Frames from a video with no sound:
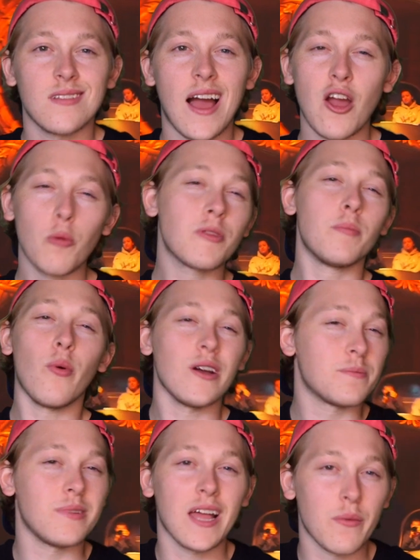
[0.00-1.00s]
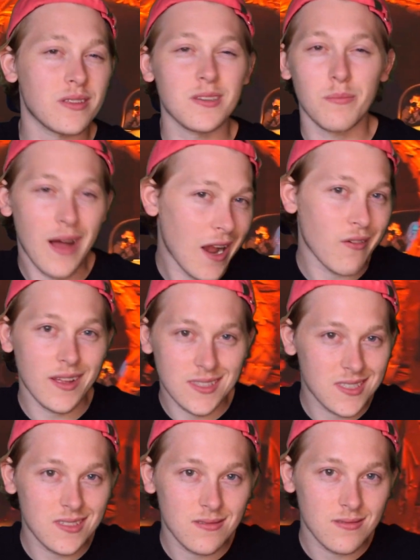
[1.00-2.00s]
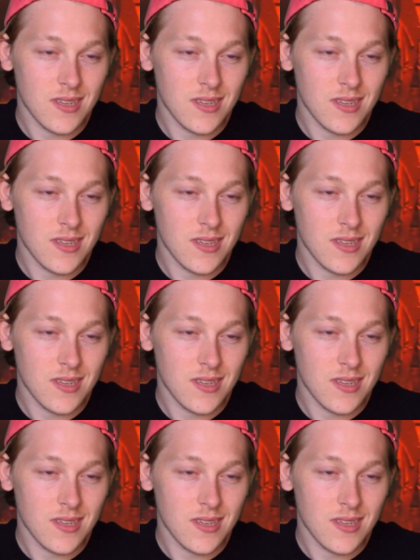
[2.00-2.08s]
I hope the boy's playing with some pirates.